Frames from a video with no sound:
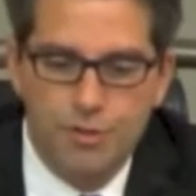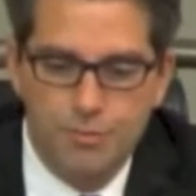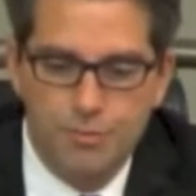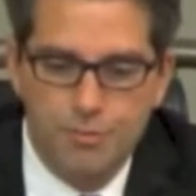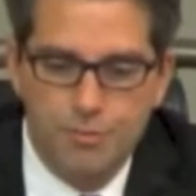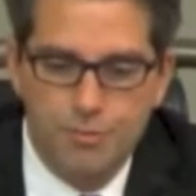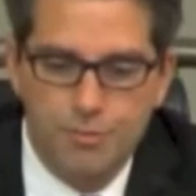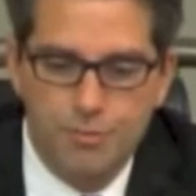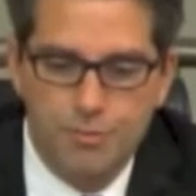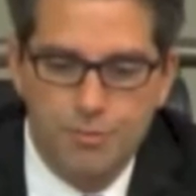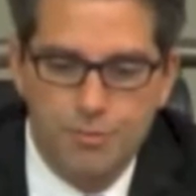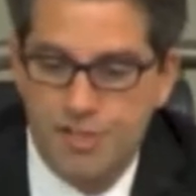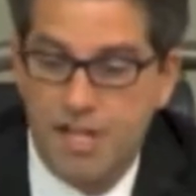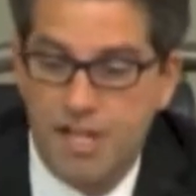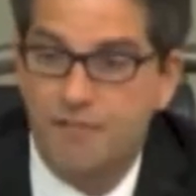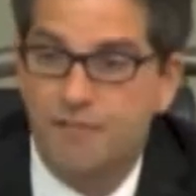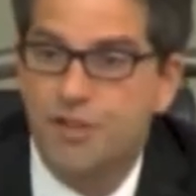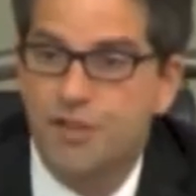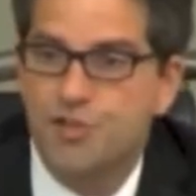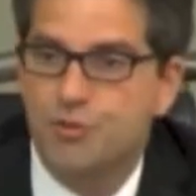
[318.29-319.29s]
as it was
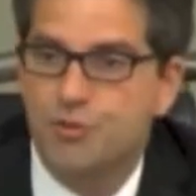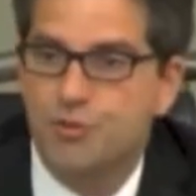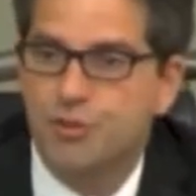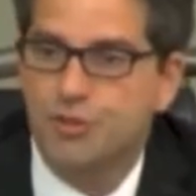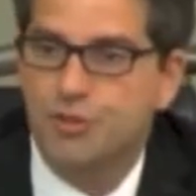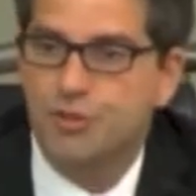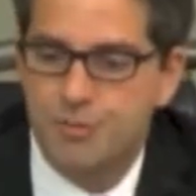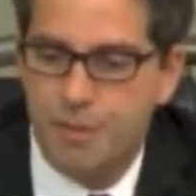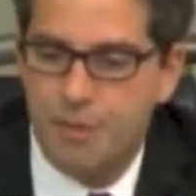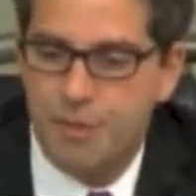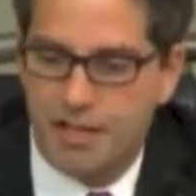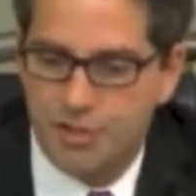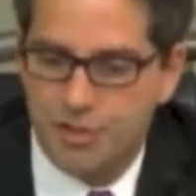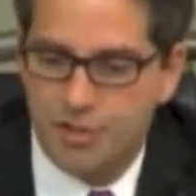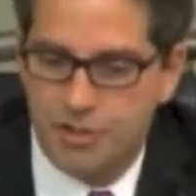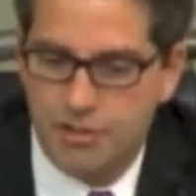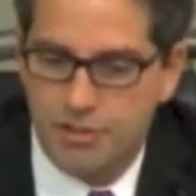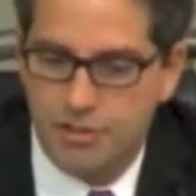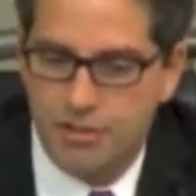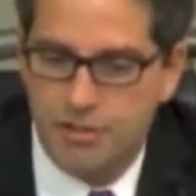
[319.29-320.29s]
a visual
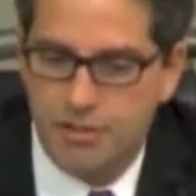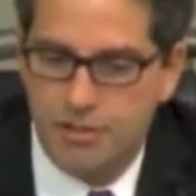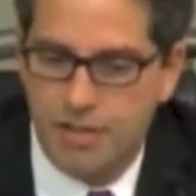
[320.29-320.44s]
inspection,